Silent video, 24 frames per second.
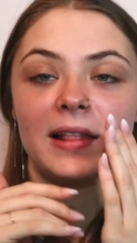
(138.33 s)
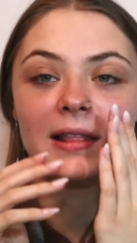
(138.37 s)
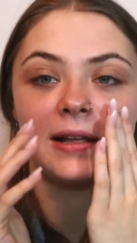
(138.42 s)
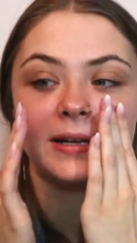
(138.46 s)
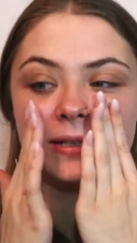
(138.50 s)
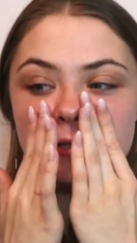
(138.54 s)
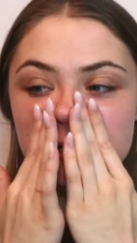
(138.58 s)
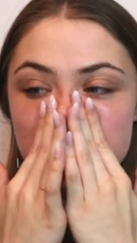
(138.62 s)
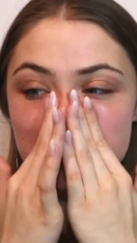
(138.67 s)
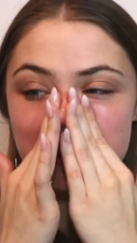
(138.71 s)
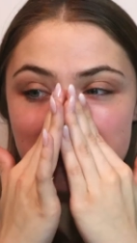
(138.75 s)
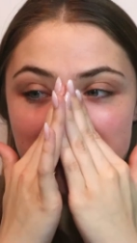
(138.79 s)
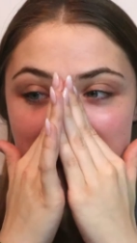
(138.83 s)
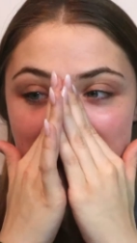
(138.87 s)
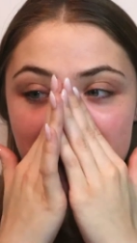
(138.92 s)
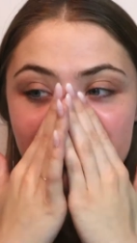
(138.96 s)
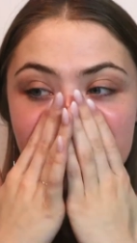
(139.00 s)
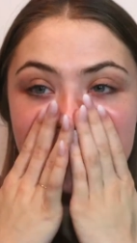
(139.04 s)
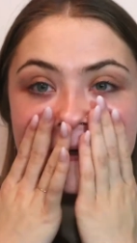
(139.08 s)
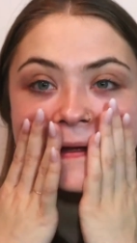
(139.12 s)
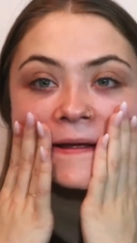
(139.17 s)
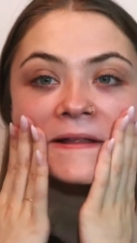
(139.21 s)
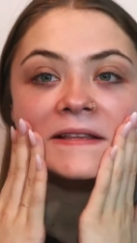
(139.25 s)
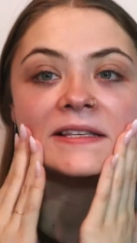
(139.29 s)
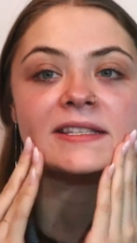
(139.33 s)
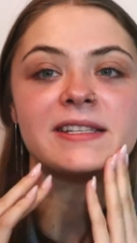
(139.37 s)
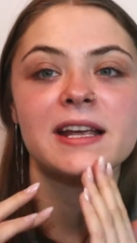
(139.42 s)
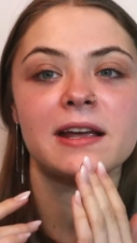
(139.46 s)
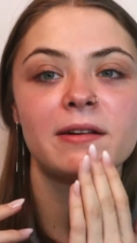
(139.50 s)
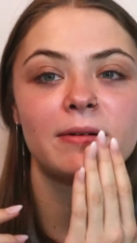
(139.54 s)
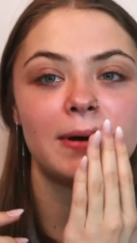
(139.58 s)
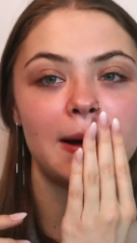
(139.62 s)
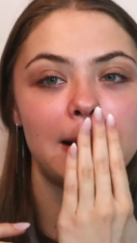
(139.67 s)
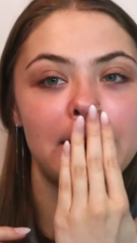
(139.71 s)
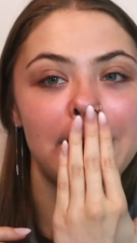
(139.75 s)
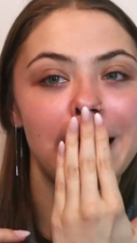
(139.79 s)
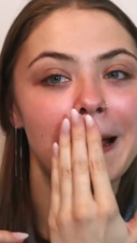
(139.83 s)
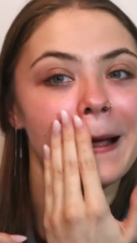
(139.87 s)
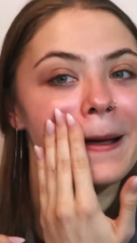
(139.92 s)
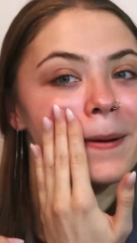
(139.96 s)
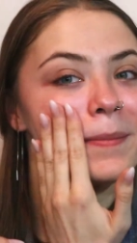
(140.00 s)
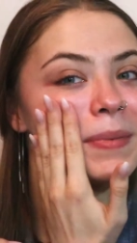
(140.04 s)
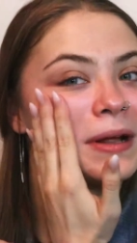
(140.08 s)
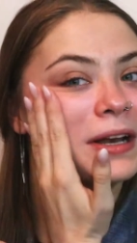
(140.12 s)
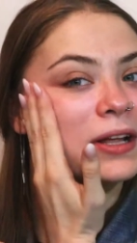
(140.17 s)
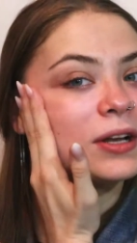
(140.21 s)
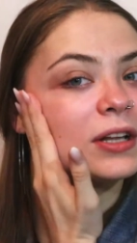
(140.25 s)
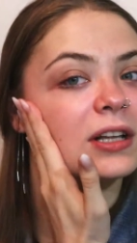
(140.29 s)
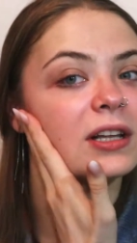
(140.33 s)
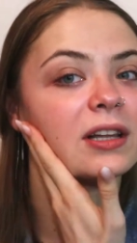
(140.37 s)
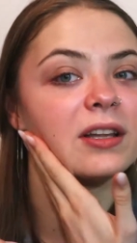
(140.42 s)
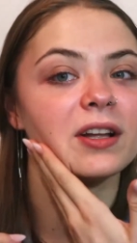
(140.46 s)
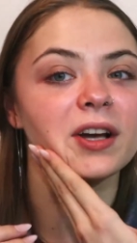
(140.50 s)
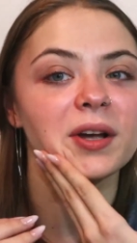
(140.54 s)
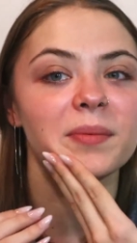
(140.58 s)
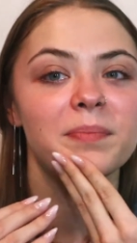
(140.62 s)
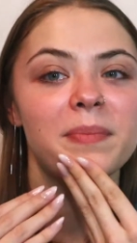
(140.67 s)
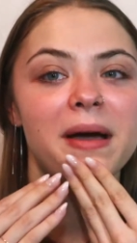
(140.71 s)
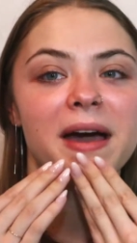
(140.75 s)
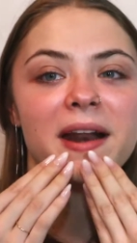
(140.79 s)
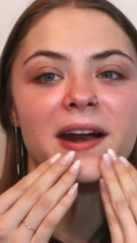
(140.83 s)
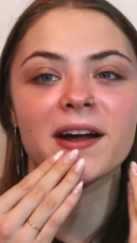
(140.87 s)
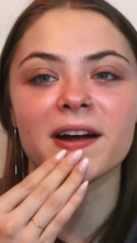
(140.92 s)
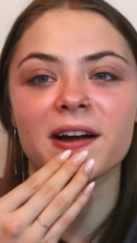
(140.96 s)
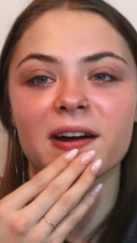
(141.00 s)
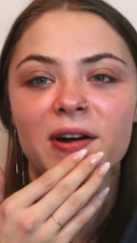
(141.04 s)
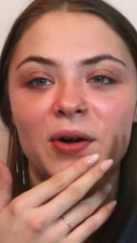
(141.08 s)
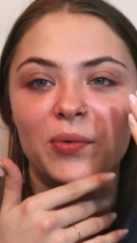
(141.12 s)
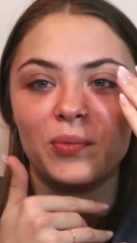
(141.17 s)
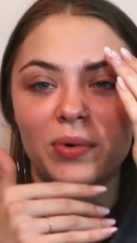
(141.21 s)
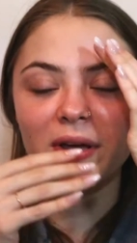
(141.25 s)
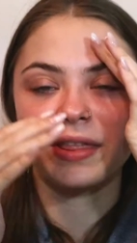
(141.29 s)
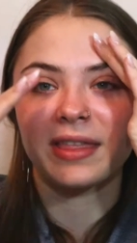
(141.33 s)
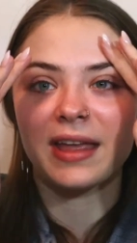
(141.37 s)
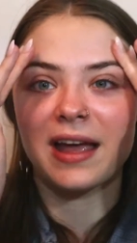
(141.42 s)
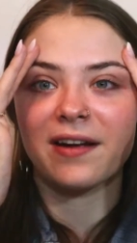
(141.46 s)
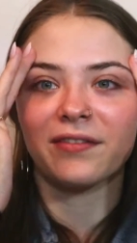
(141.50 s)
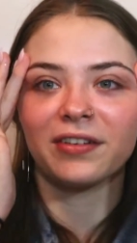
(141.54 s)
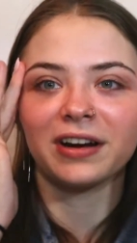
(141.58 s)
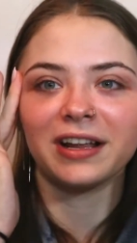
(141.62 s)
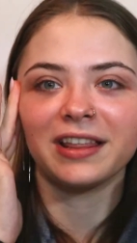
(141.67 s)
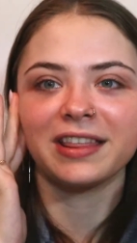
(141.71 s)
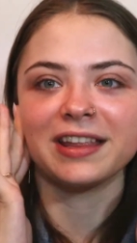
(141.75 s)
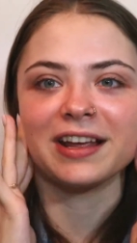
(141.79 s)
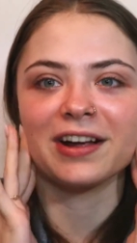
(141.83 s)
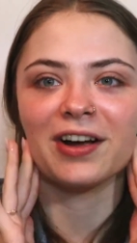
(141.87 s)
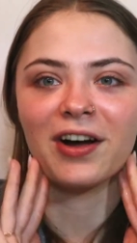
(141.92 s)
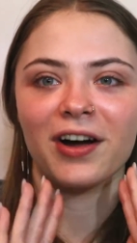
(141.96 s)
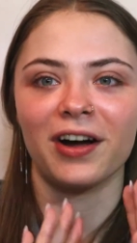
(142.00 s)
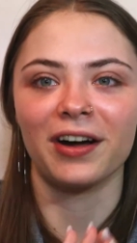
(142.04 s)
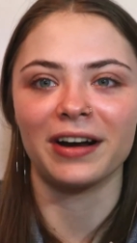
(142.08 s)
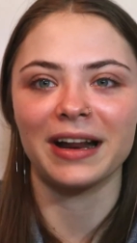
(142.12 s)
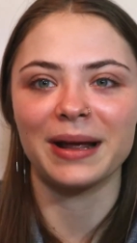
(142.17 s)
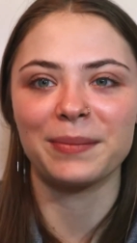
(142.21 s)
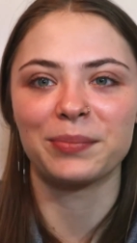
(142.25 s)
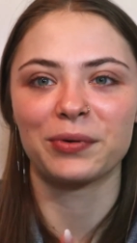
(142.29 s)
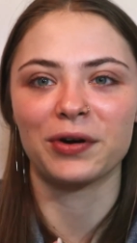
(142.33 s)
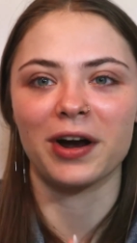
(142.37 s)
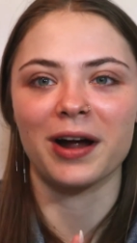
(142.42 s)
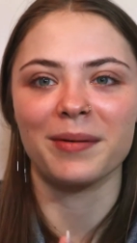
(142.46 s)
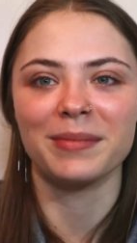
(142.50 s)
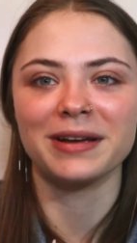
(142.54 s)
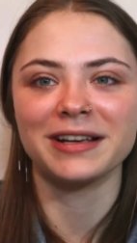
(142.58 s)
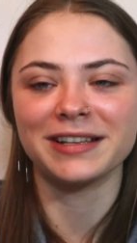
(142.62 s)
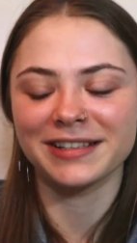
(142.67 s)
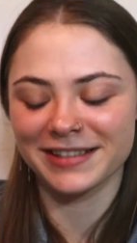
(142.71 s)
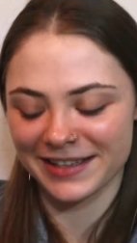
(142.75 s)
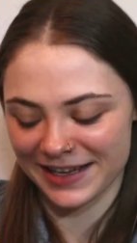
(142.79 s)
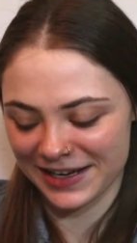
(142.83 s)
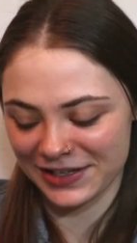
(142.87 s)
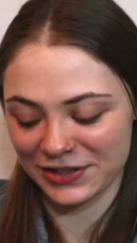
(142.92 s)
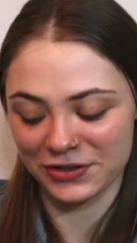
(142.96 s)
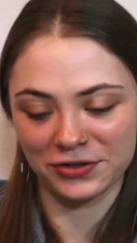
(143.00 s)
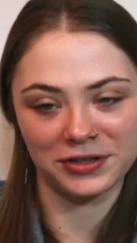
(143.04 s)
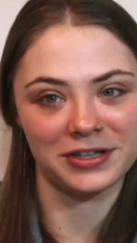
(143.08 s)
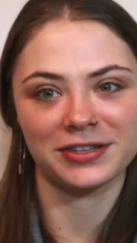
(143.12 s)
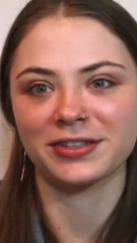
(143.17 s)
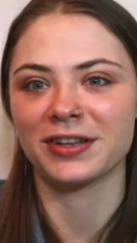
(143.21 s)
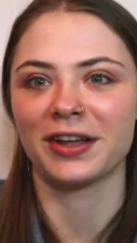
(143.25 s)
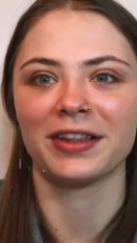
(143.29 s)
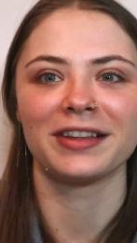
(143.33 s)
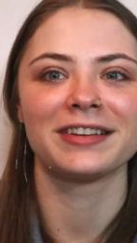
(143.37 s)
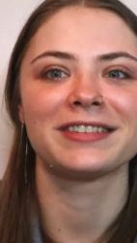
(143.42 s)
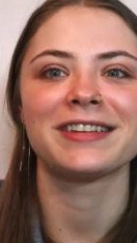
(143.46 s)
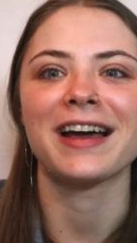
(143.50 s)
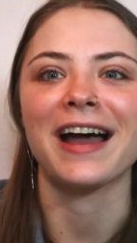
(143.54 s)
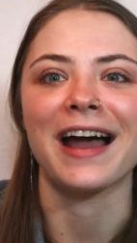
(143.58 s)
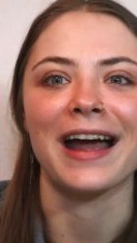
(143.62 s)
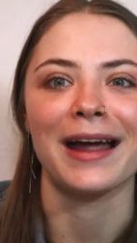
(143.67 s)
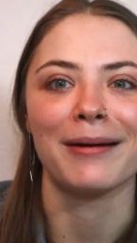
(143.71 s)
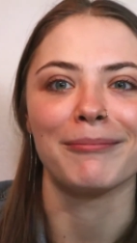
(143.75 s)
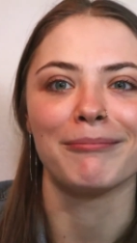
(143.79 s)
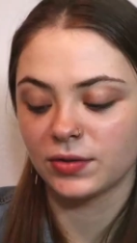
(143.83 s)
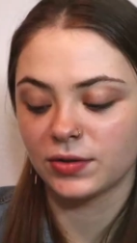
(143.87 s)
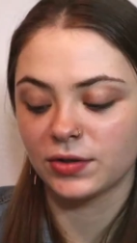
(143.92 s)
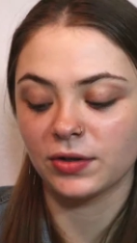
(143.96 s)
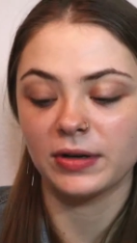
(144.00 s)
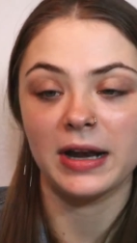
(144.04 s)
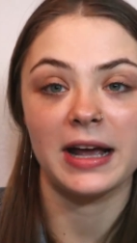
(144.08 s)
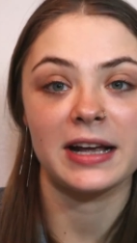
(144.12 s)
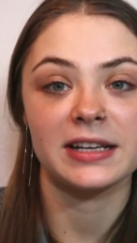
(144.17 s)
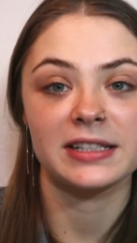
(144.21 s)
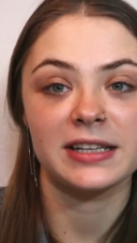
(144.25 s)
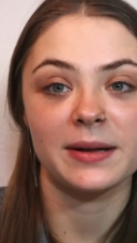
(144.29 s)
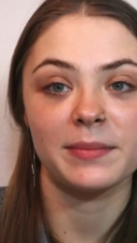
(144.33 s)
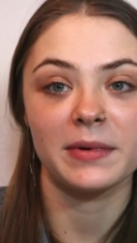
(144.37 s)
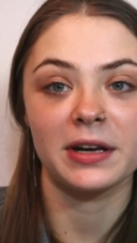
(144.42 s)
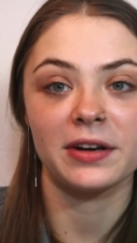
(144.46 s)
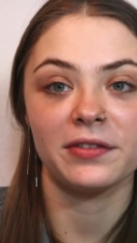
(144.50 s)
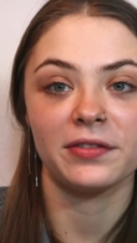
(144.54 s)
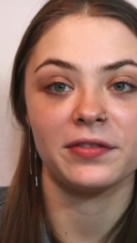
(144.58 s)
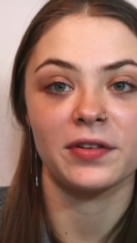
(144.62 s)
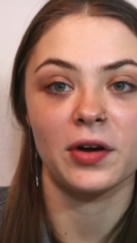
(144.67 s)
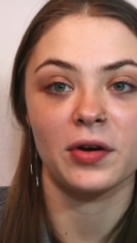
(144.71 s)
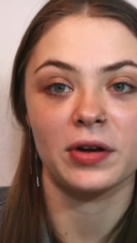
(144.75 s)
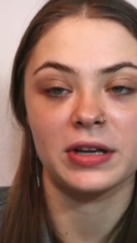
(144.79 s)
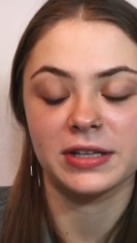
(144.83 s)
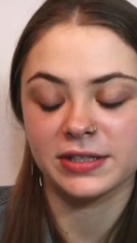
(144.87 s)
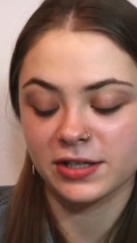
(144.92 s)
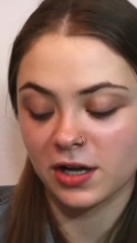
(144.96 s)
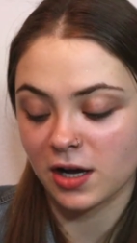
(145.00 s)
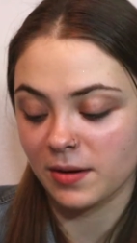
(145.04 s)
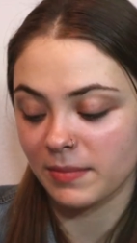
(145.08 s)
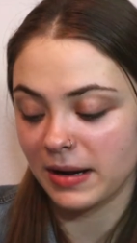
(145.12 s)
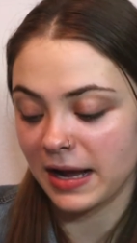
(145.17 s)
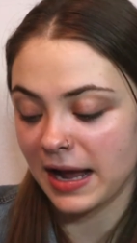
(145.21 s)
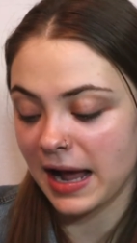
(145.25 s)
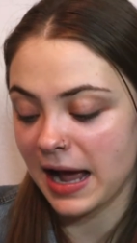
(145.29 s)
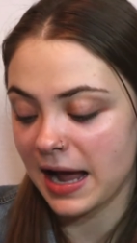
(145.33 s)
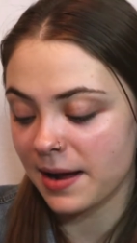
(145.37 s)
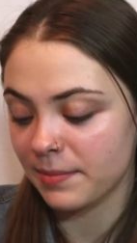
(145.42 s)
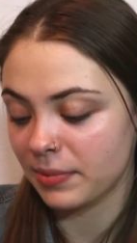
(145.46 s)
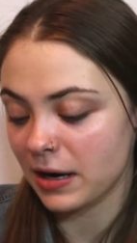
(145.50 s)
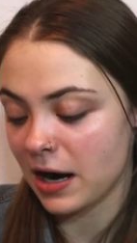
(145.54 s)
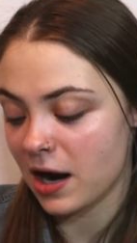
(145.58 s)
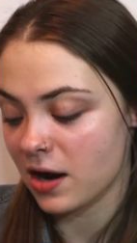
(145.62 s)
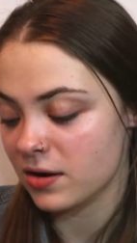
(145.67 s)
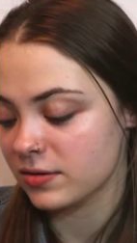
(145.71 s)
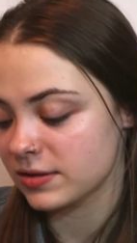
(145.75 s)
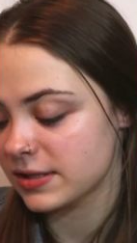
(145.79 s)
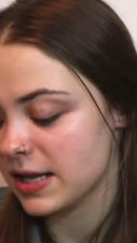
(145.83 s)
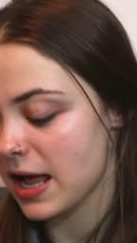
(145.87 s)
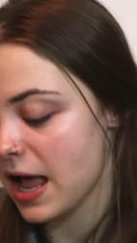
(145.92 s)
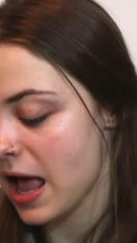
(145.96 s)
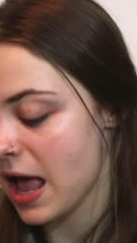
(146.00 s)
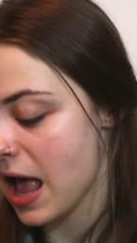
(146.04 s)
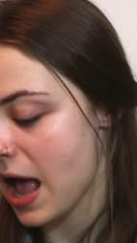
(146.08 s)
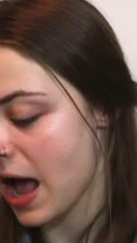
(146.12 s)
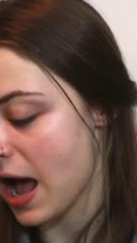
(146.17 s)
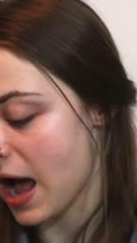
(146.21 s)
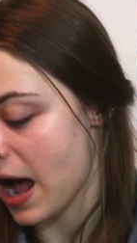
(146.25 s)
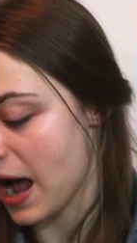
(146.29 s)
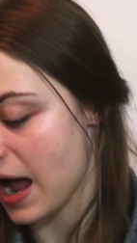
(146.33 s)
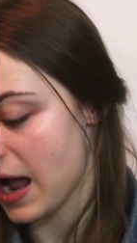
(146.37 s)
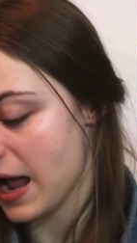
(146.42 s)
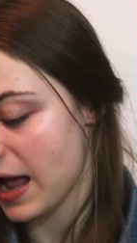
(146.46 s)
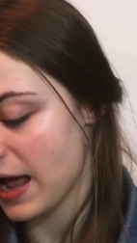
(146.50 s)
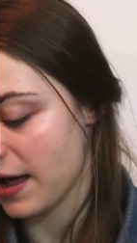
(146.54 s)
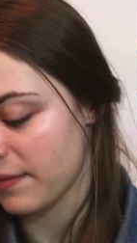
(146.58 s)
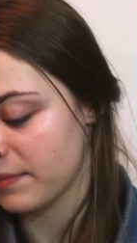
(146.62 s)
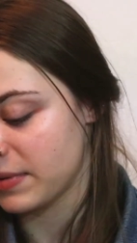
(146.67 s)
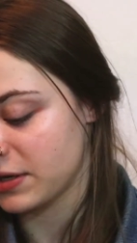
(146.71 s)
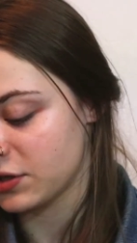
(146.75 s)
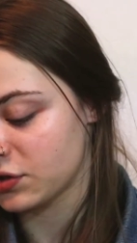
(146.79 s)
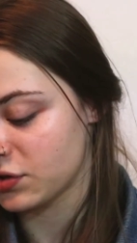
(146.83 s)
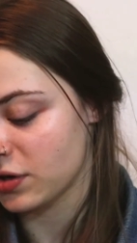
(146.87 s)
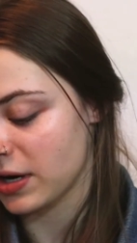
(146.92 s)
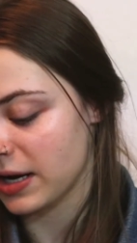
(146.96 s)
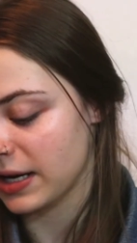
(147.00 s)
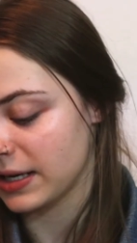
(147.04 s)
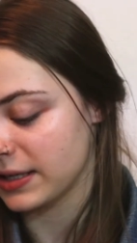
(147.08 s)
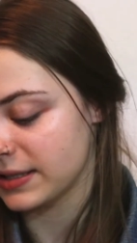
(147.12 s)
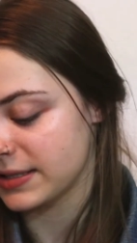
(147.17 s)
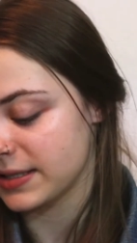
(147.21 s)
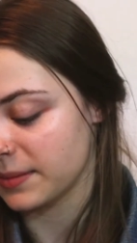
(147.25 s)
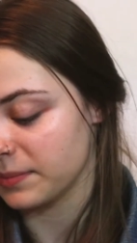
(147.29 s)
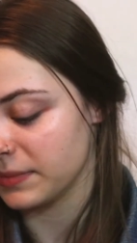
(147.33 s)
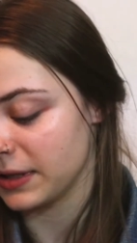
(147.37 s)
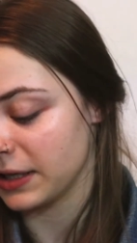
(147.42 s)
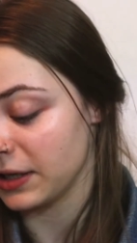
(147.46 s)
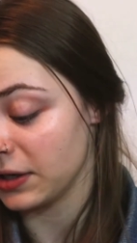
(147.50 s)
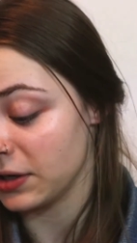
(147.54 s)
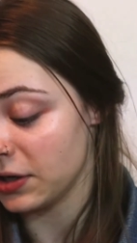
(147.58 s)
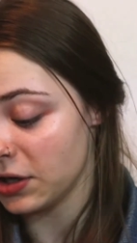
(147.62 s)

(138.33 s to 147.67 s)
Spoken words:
It looks a little bit insane right now, but it'll look better with everything on, I promise. I do this all the time. So next I'm gonna focus on my eyebrows. I have been trying something